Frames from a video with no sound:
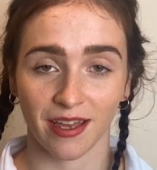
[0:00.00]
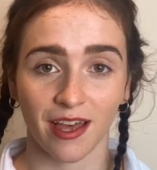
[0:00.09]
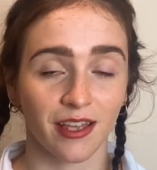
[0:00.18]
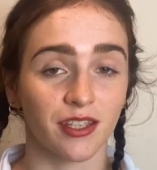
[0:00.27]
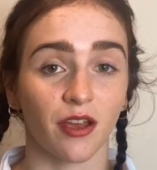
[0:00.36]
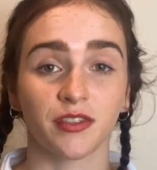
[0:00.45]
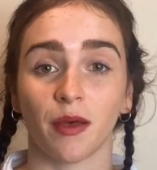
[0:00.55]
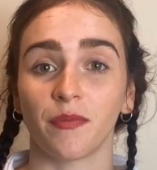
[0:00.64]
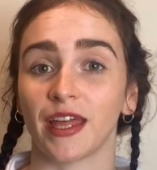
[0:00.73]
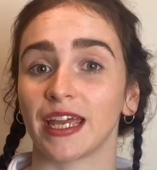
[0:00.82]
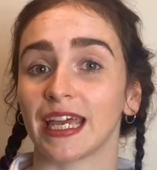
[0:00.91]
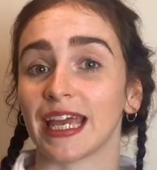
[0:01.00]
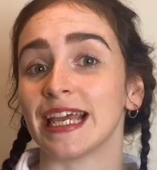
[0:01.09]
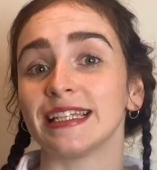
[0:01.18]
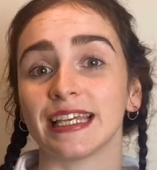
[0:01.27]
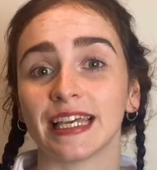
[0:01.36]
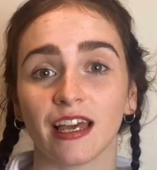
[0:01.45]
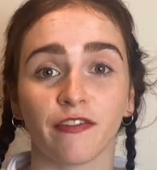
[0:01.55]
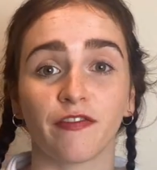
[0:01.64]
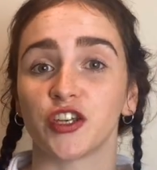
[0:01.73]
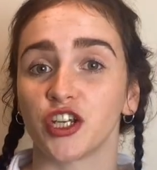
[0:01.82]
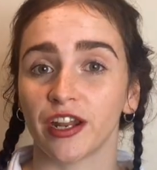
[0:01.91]
So something easy,
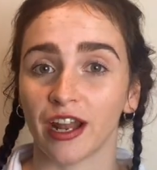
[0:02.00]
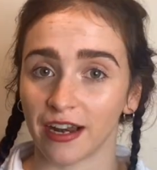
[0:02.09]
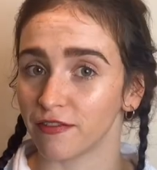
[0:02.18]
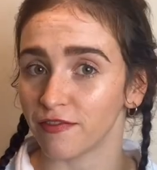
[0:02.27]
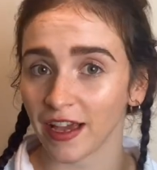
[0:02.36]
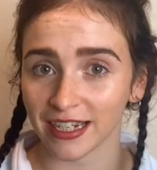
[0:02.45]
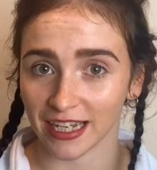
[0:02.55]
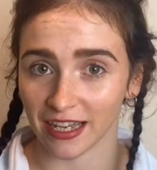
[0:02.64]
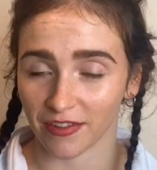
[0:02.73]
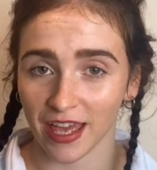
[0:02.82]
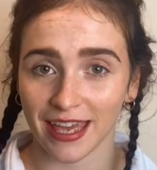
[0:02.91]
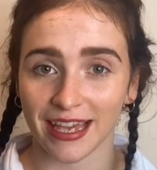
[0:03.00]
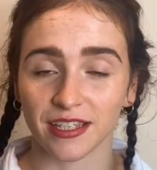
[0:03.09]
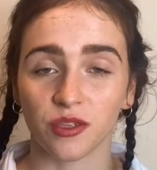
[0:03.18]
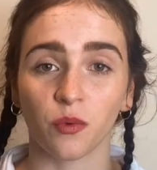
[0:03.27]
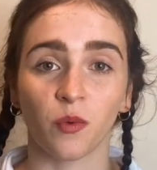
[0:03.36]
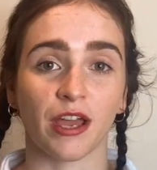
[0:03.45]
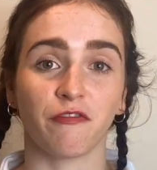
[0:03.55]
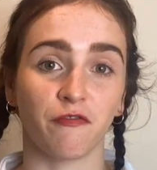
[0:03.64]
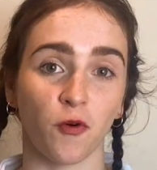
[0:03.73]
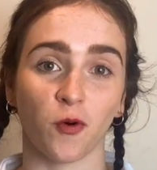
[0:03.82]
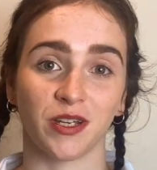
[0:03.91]
efficient, and effective is the way
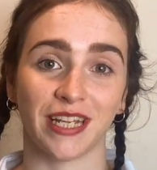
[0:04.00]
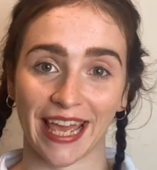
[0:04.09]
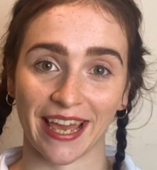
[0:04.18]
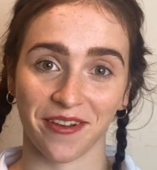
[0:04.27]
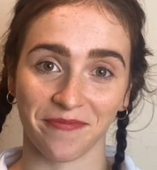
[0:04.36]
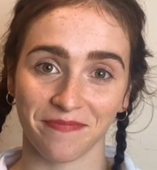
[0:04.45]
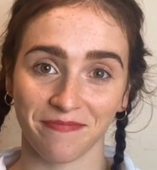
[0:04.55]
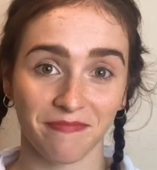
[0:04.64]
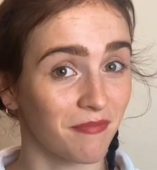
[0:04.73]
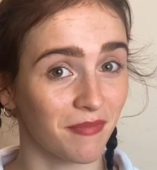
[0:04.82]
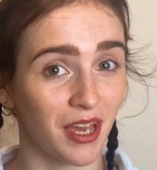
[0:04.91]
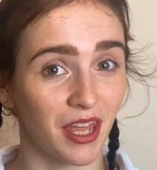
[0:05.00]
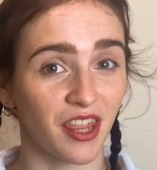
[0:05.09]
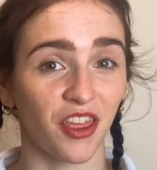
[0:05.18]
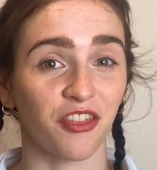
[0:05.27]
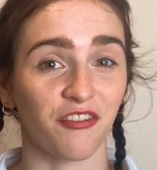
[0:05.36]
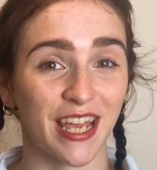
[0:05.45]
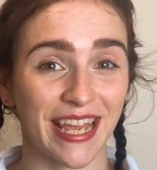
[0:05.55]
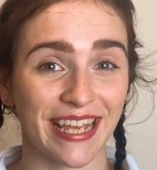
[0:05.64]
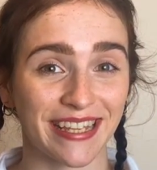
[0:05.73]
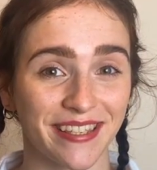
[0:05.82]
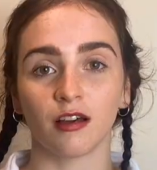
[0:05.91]
forward here. The three
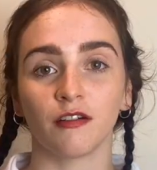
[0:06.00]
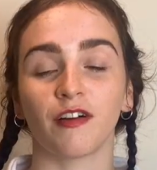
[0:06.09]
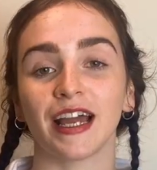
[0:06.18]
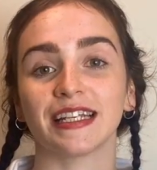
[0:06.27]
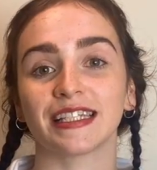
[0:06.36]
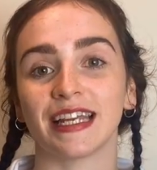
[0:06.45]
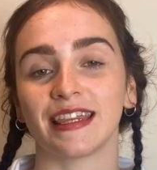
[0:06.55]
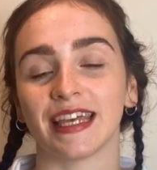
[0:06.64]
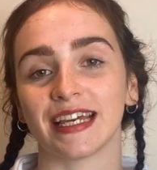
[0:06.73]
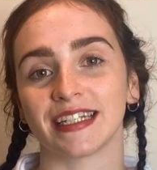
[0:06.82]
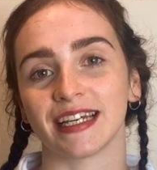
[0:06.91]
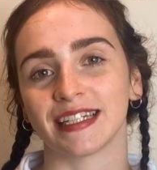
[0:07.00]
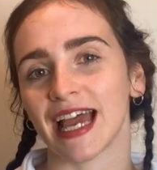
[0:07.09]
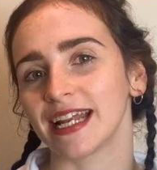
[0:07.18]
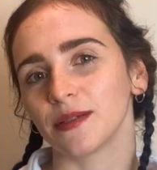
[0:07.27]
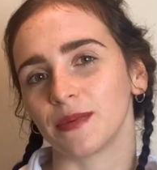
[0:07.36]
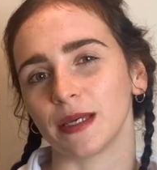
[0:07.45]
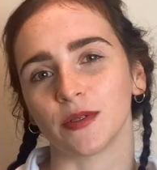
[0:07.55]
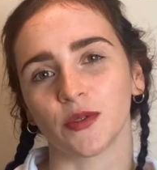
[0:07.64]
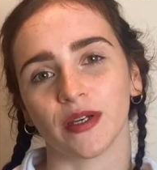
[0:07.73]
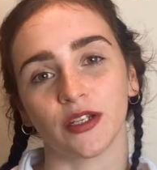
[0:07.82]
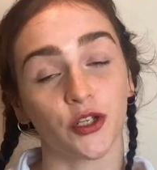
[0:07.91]
E's. Fights in theatre tend to be
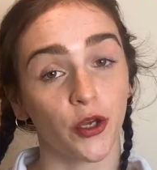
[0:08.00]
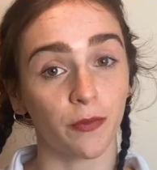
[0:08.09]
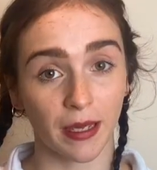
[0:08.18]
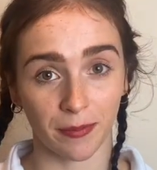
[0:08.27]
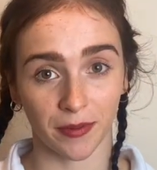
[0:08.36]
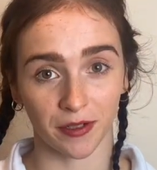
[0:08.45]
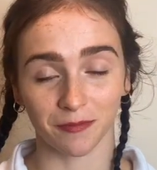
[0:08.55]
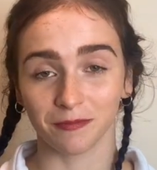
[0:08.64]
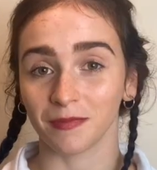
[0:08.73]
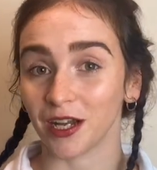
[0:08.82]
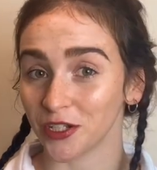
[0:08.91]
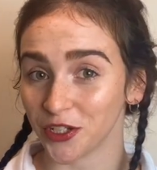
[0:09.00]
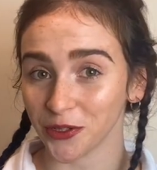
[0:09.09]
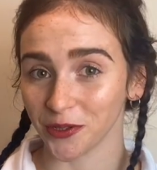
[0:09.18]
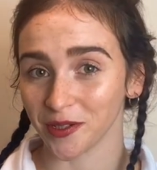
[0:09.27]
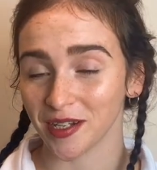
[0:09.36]
between two people, a duel.